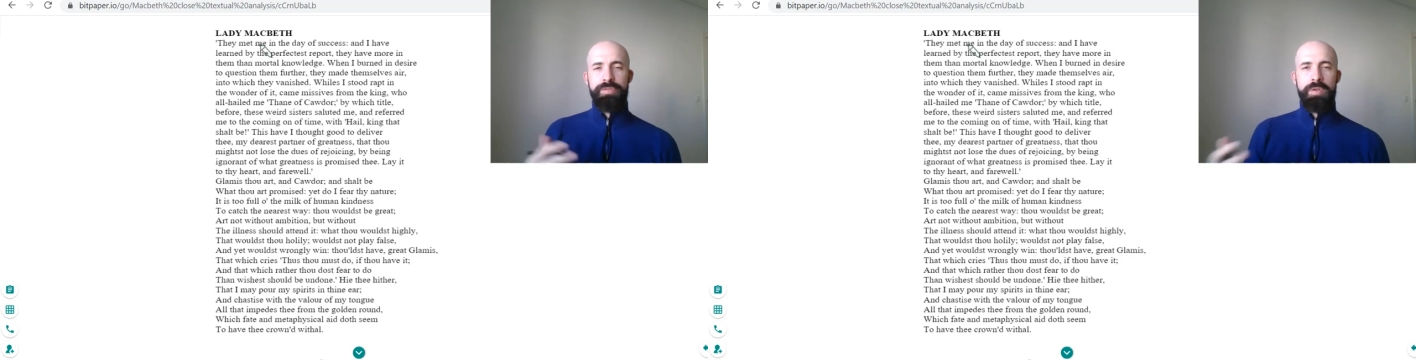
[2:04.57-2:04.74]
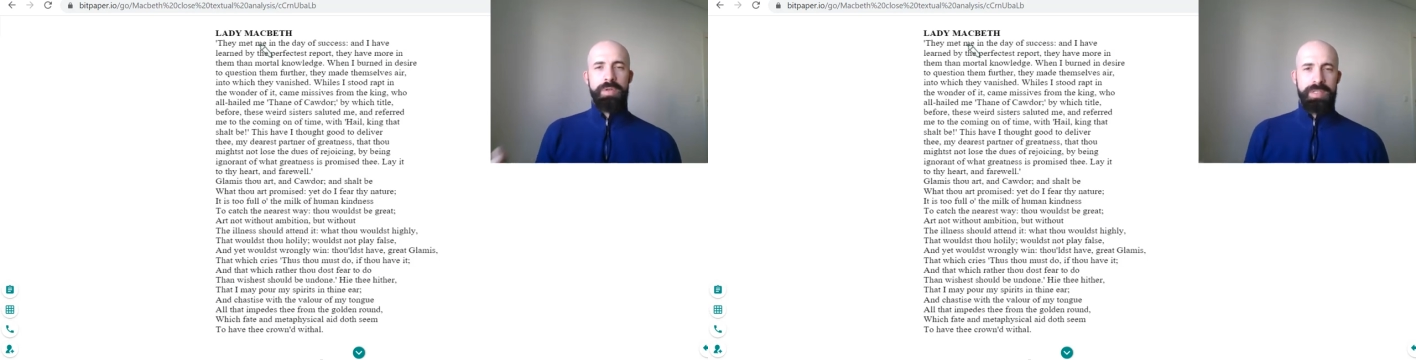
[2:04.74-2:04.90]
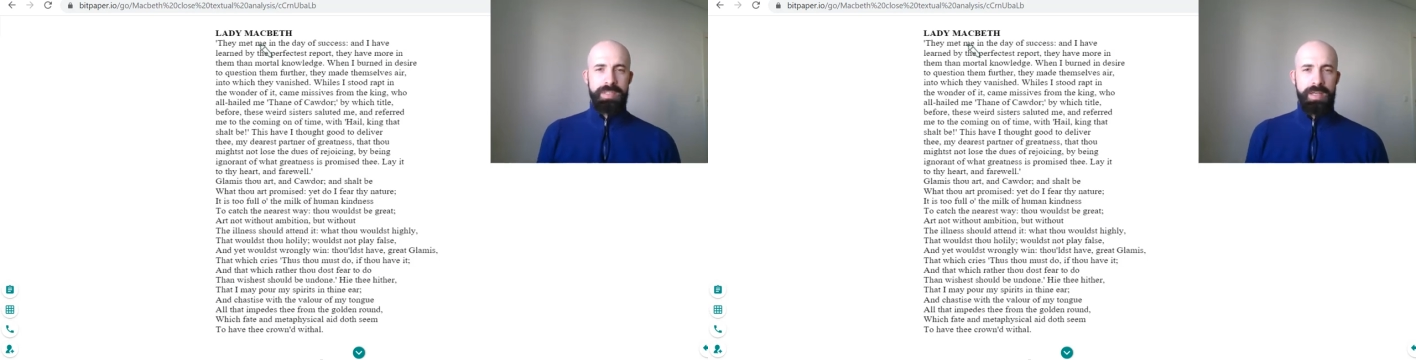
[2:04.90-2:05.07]

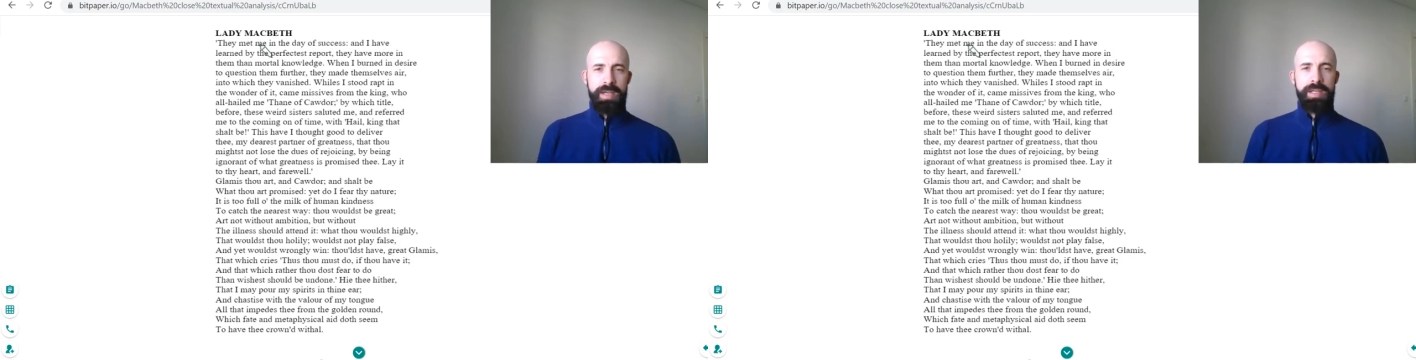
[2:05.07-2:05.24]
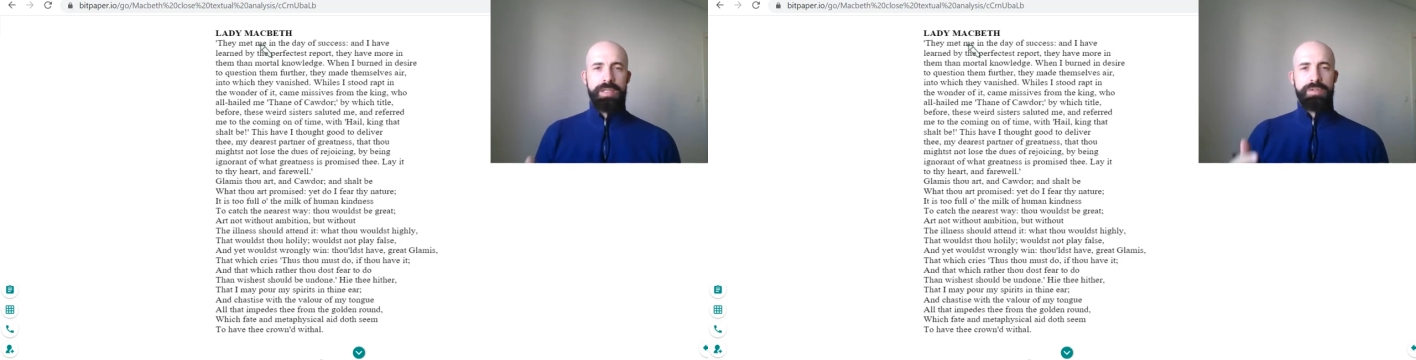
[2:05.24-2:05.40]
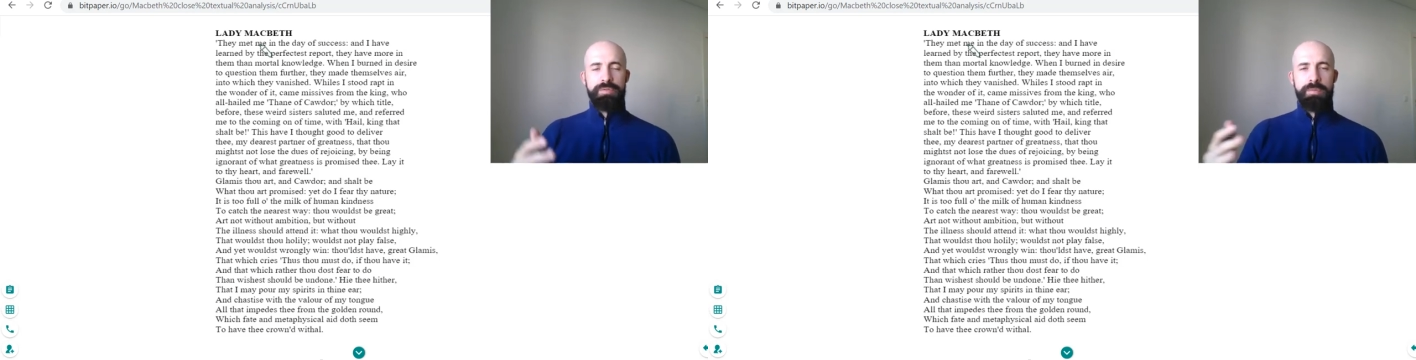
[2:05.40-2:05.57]
asides
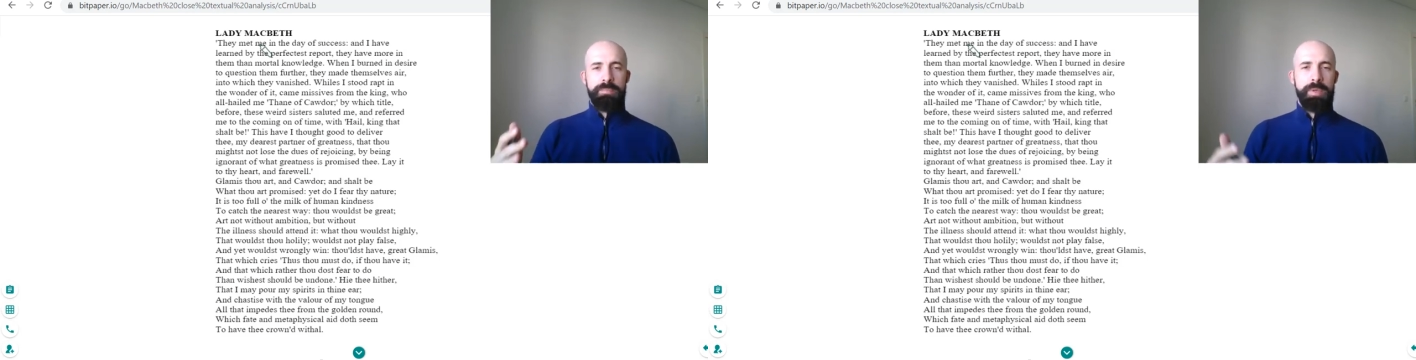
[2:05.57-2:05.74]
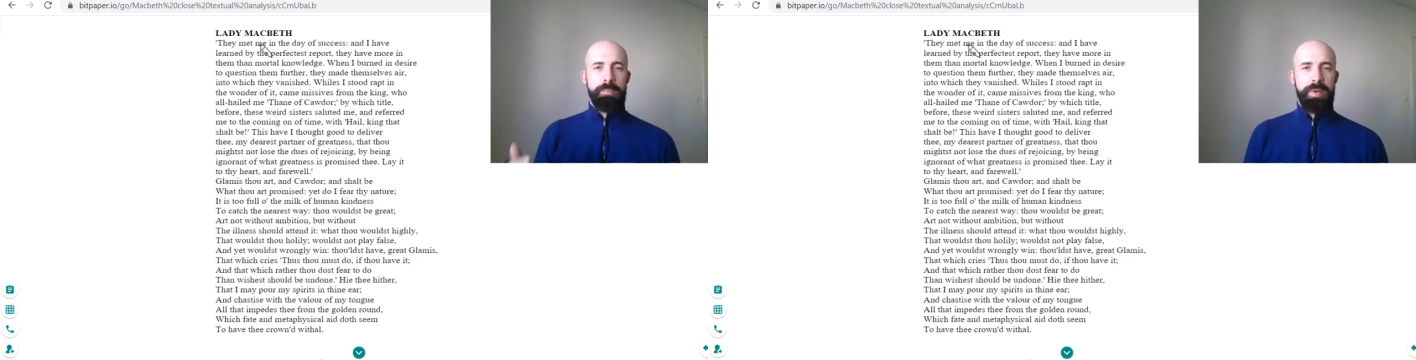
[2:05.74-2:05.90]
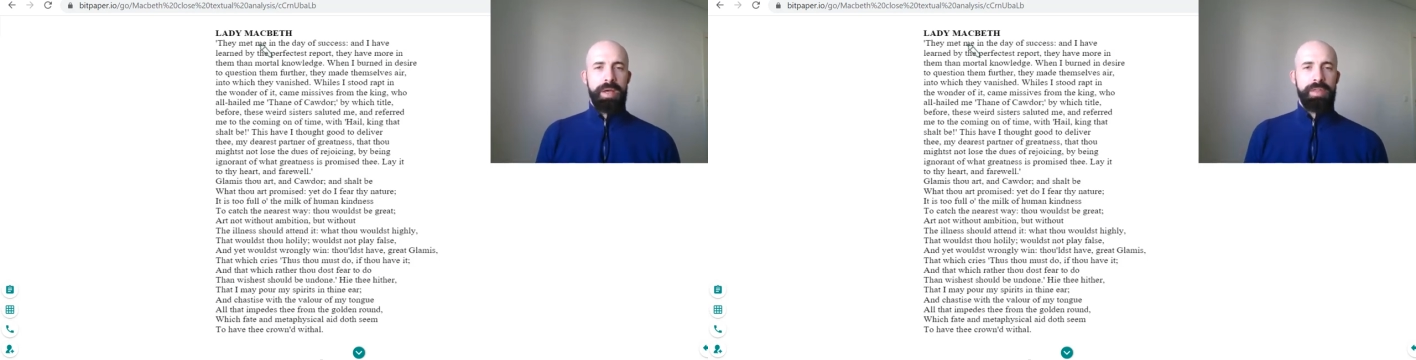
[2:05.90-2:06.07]
from
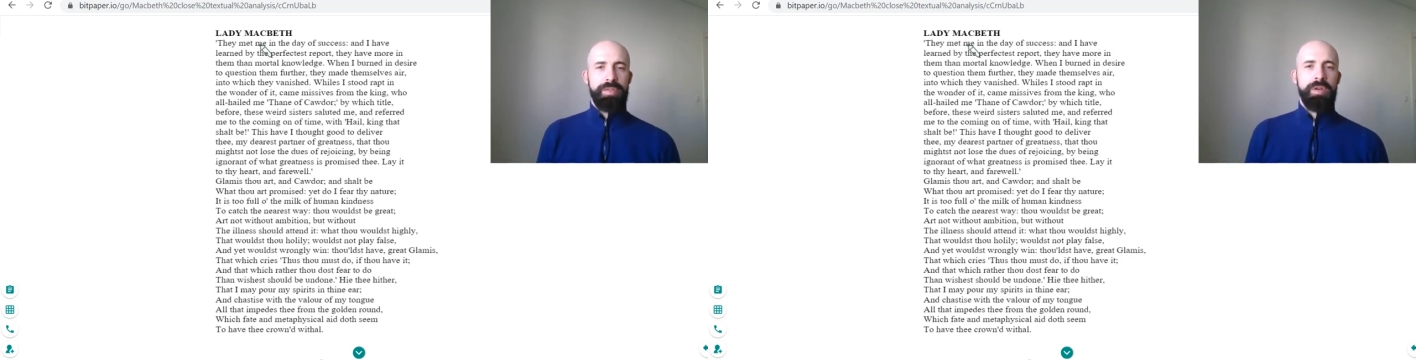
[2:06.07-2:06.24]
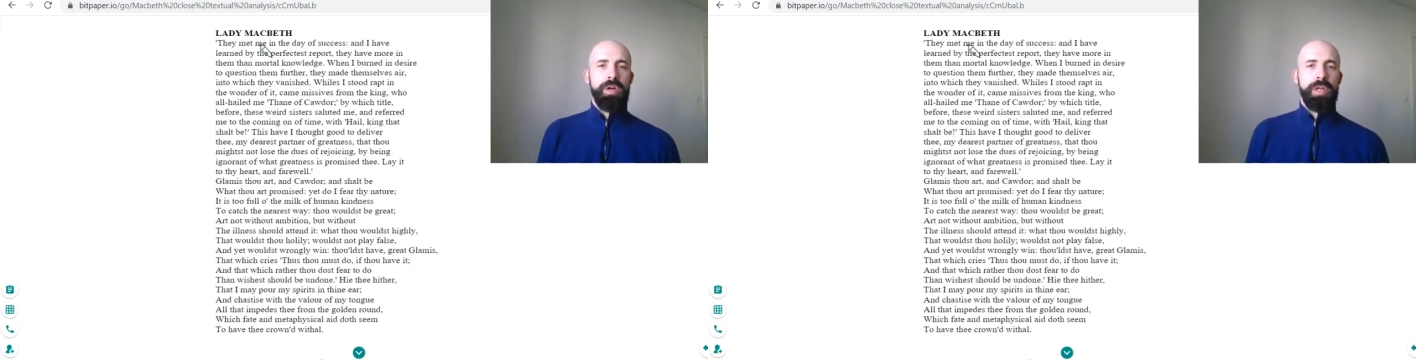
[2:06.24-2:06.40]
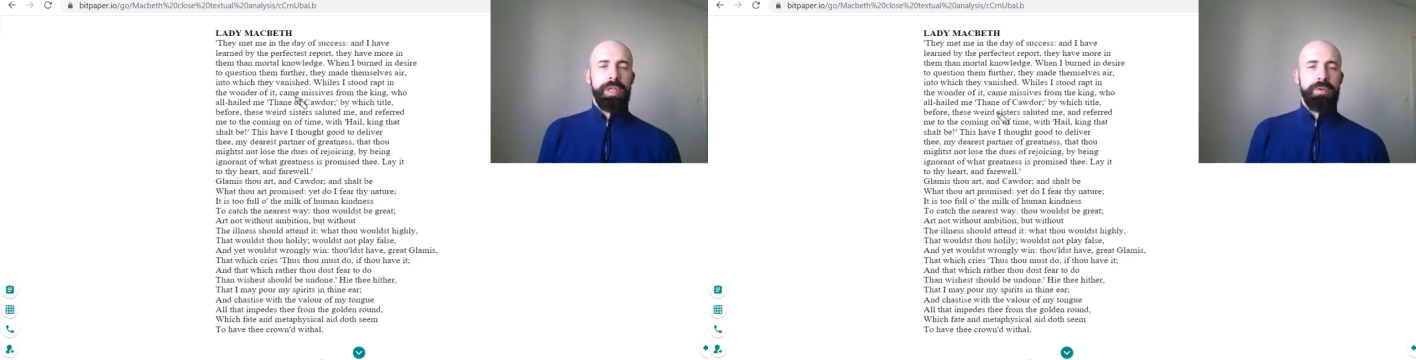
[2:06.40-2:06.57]
Macbeth
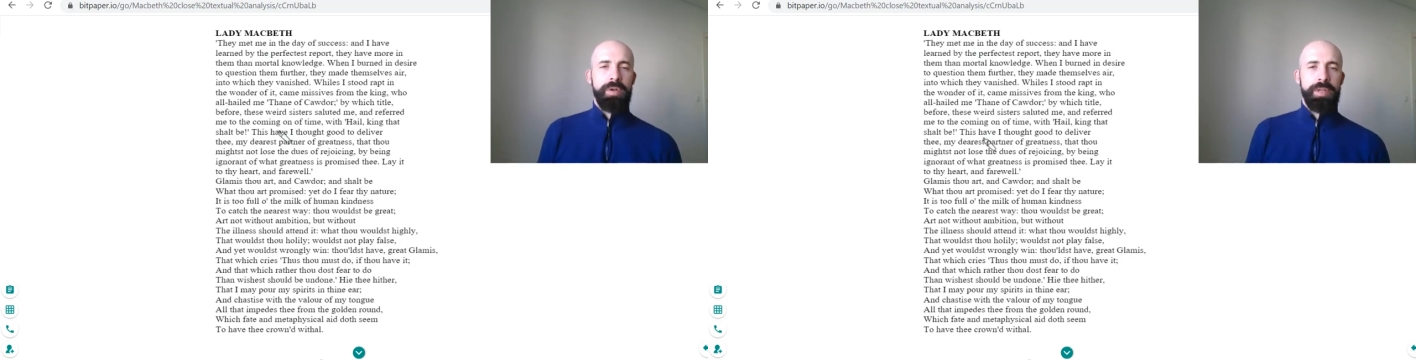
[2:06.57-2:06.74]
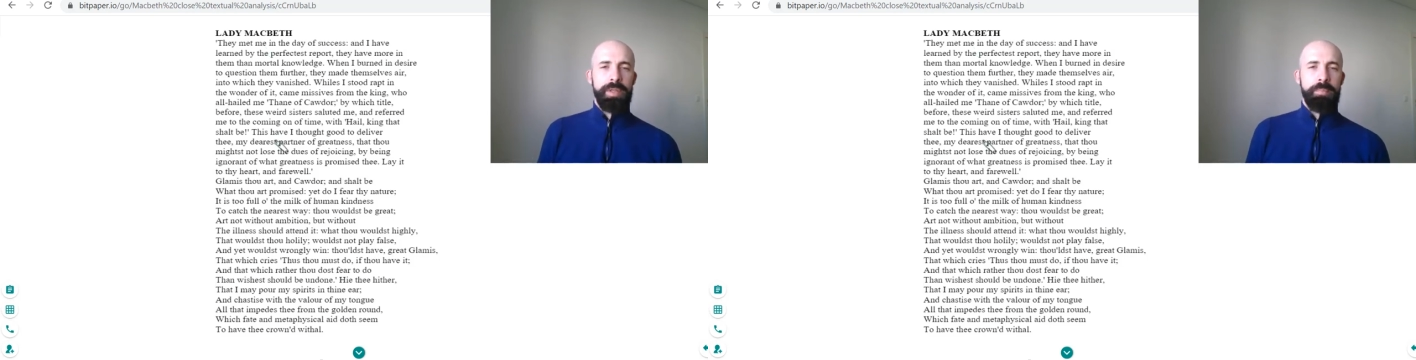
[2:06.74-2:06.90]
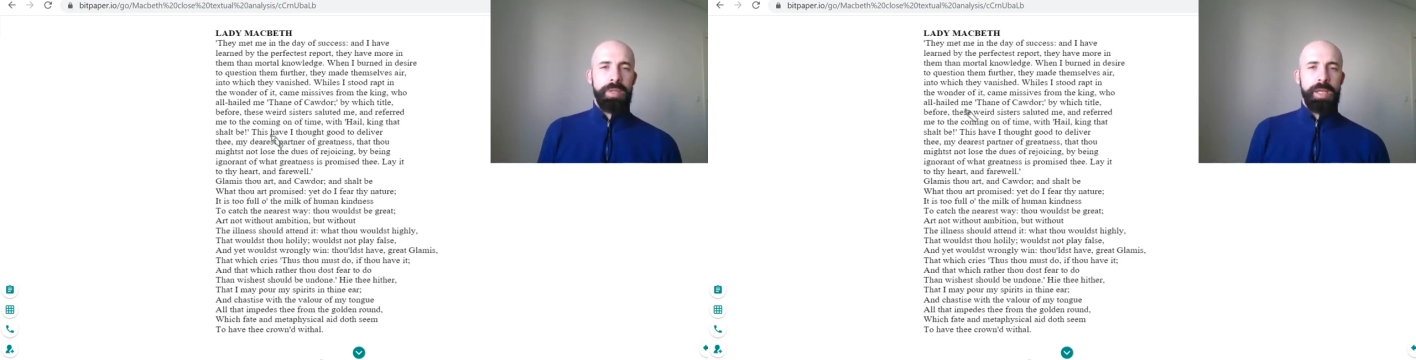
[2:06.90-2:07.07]
earlier on in the play,